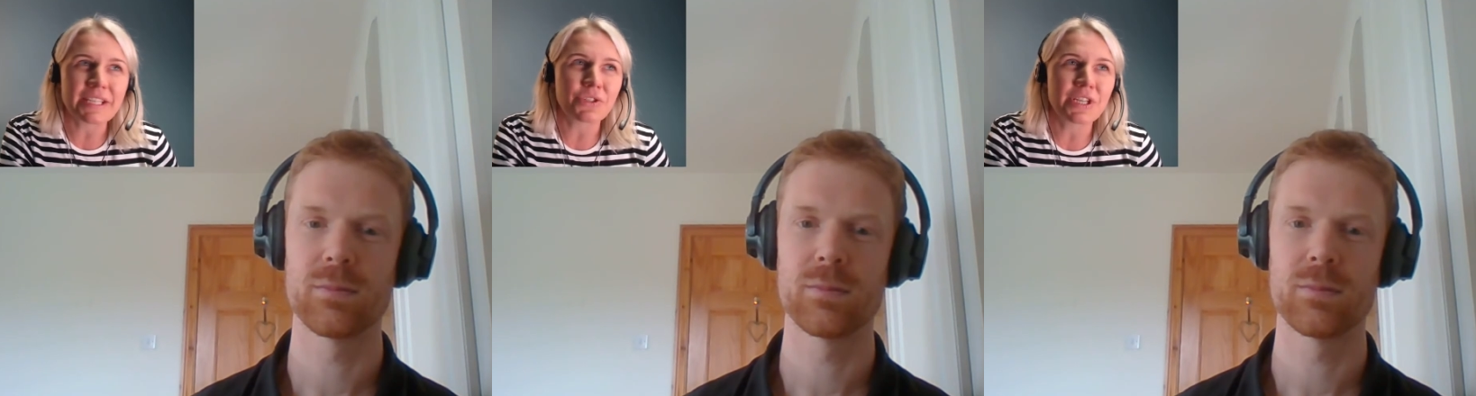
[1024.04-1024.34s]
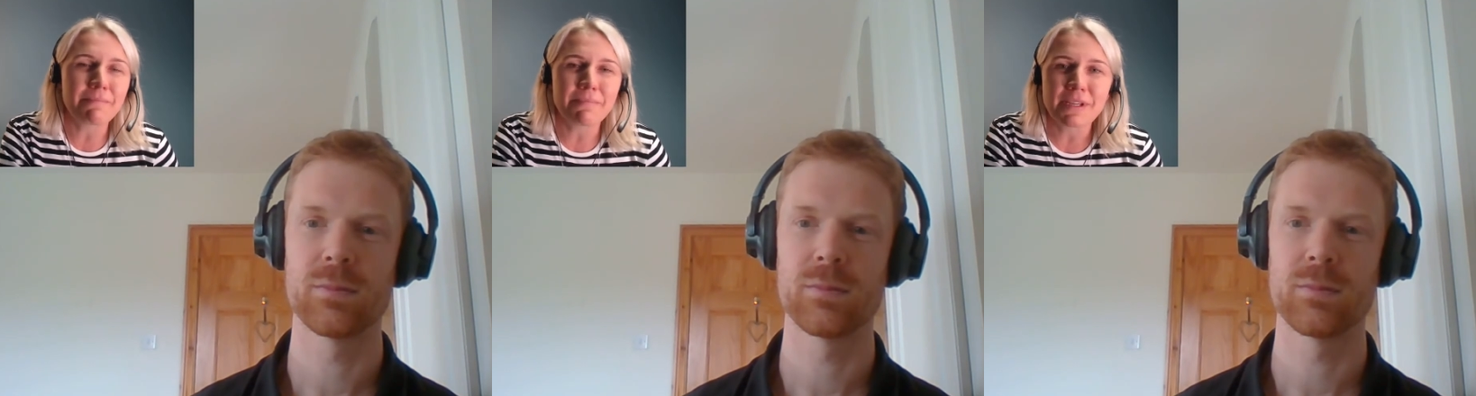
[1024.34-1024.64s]
Speaker 1: as a
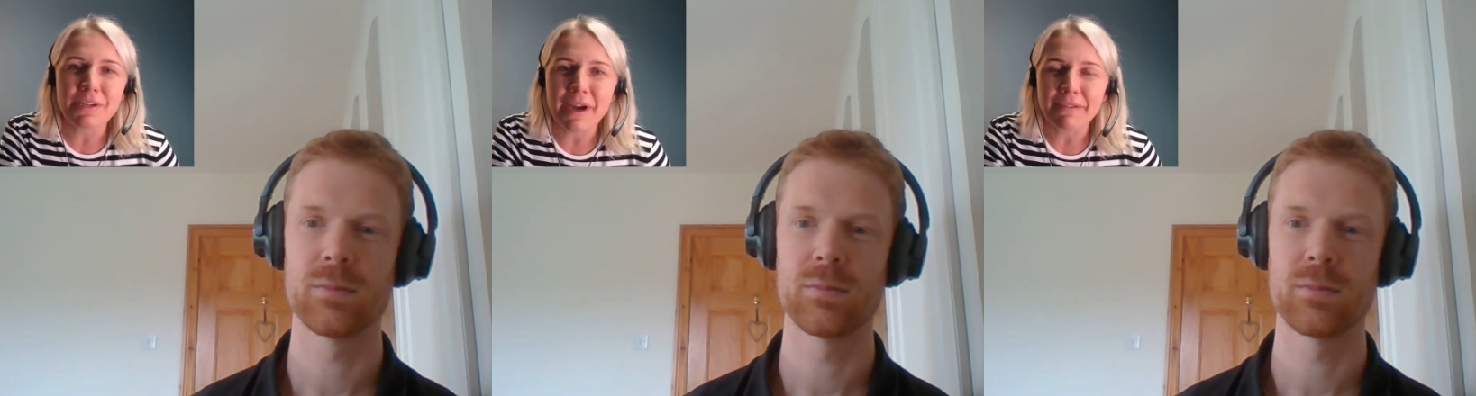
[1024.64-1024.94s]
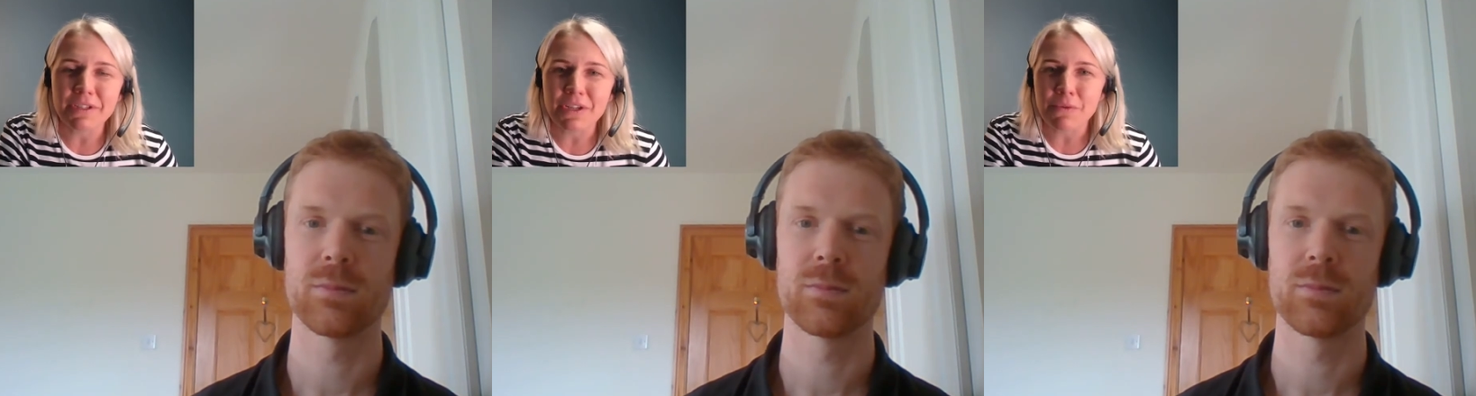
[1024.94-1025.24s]
GP, you
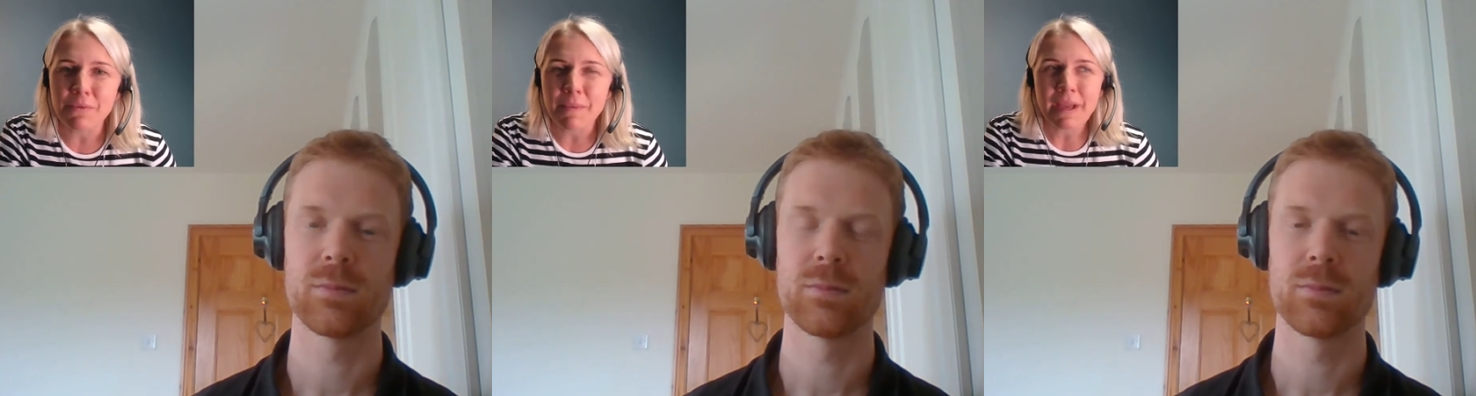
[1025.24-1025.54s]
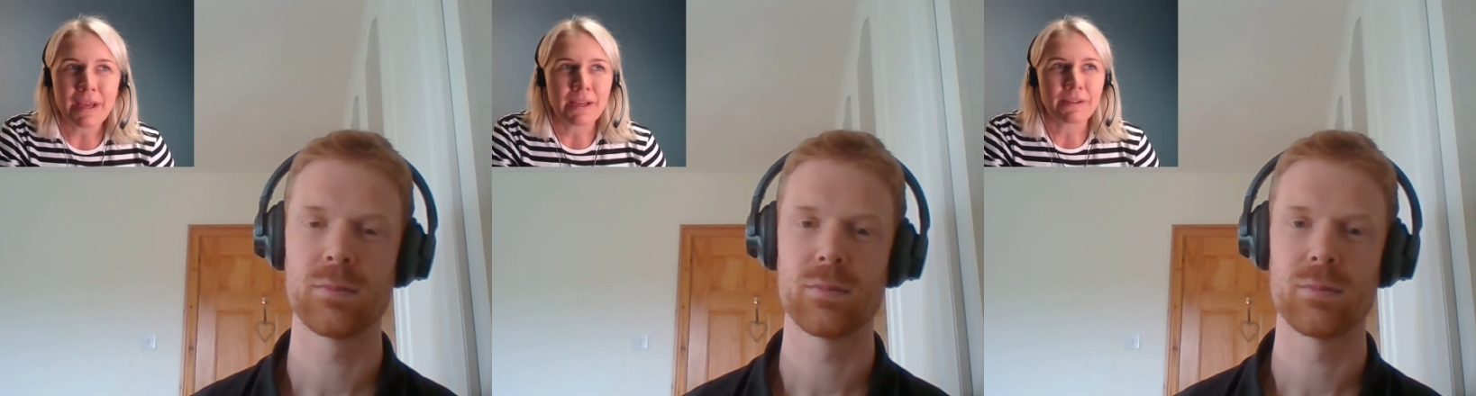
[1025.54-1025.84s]
have so,
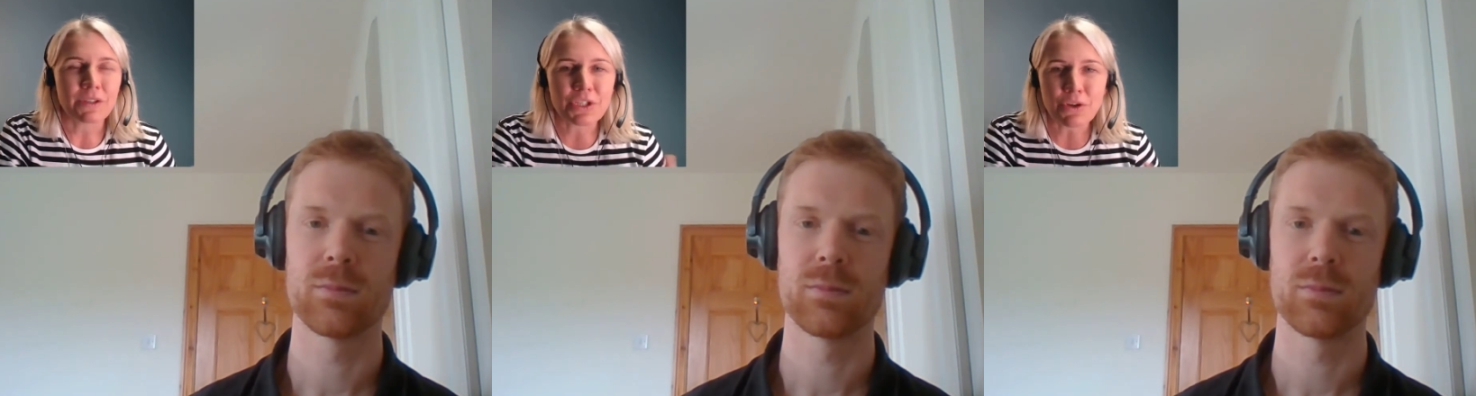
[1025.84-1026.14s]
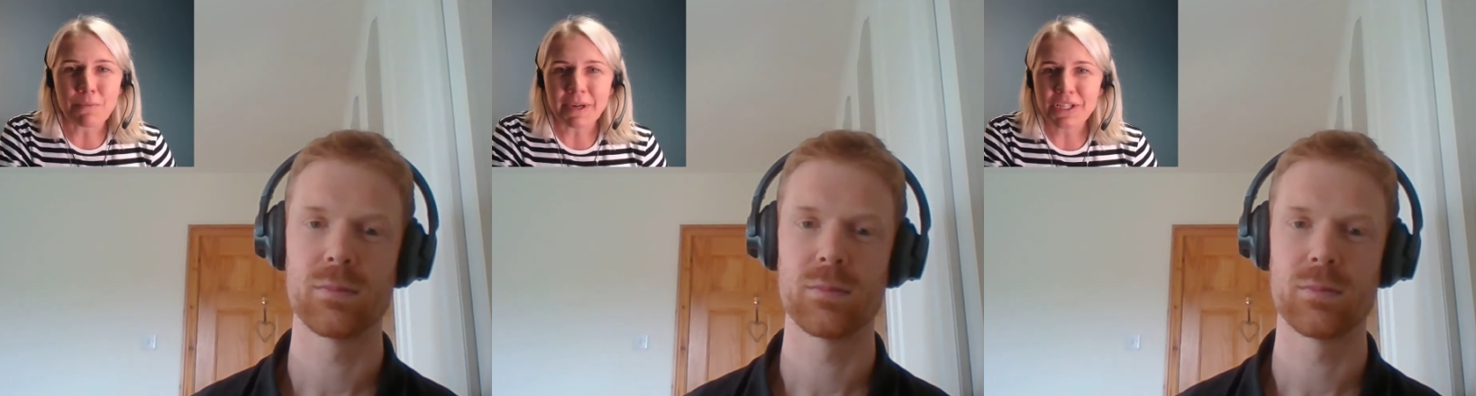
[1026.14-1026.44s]
there's
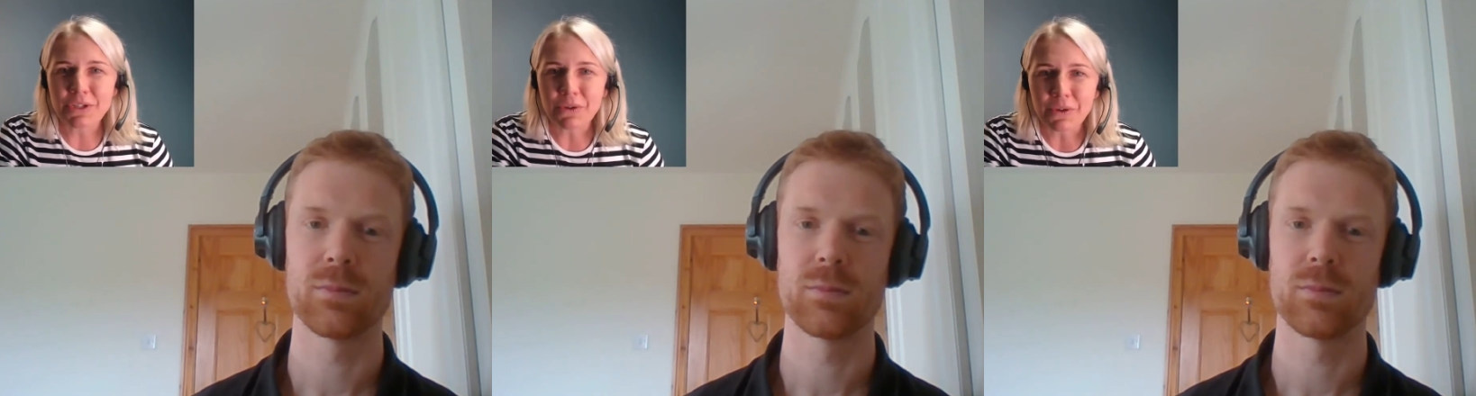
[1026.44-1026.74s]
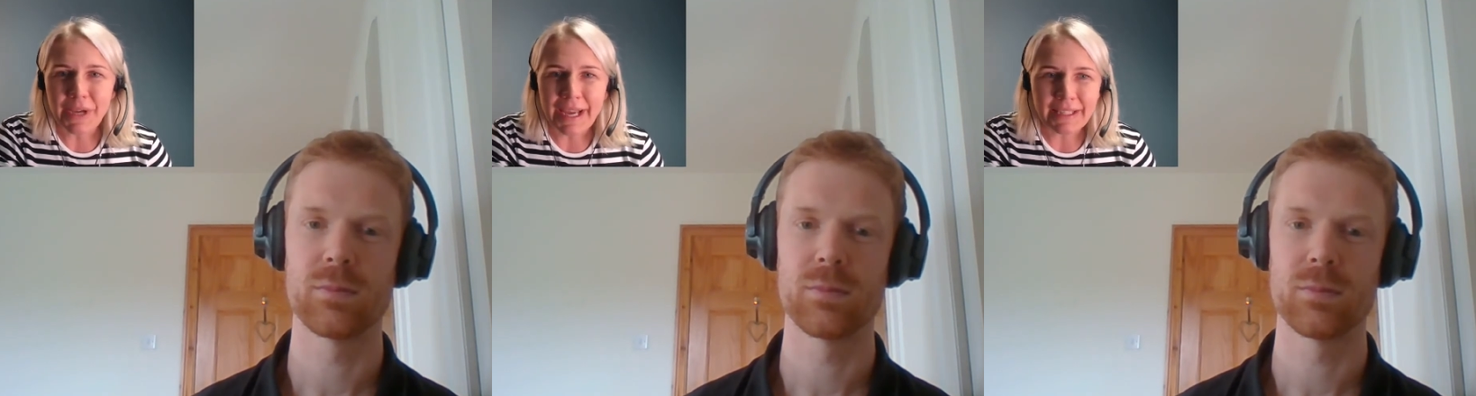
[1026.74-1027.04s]
so much to
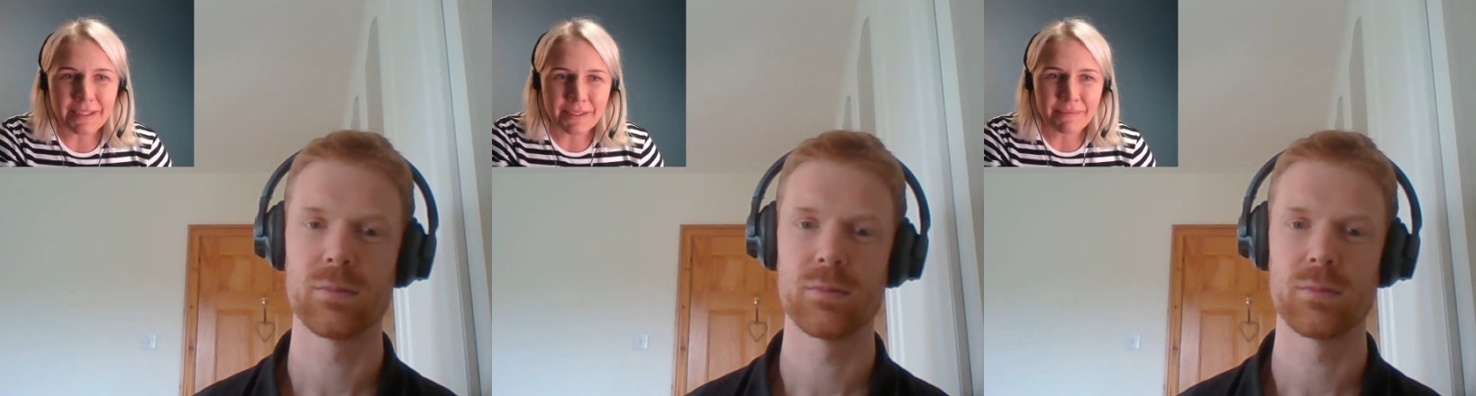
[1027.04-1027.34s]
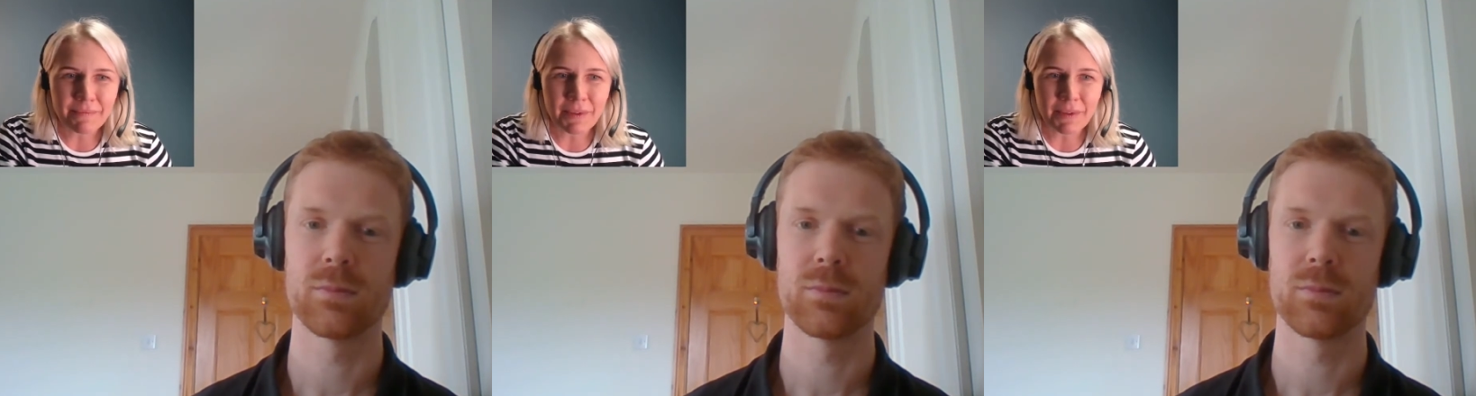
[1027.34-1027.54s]
look at